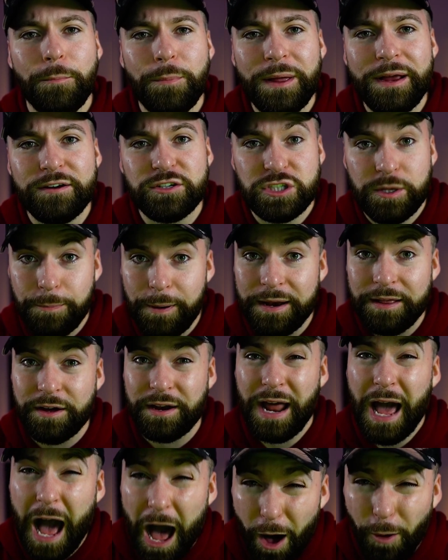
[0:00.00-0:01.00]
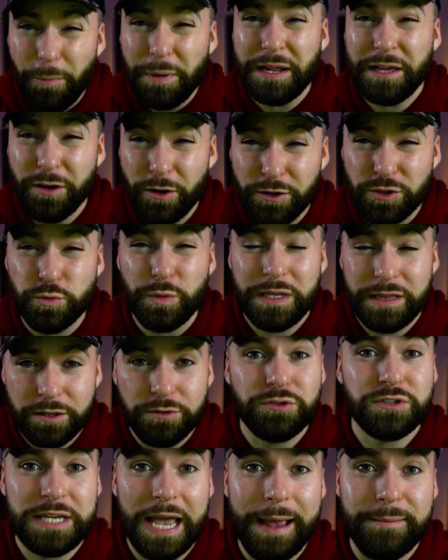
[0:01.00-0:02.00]
players depending on how many goals we
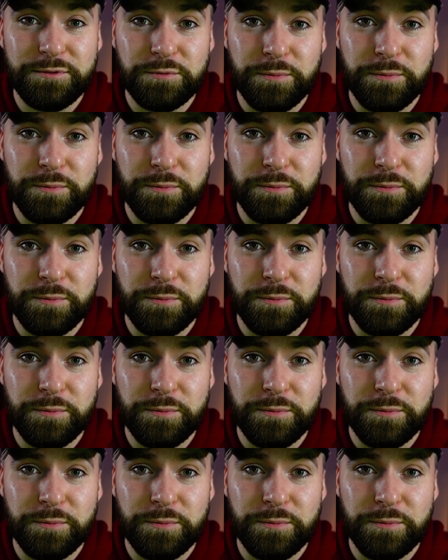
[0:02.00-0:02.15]
lose games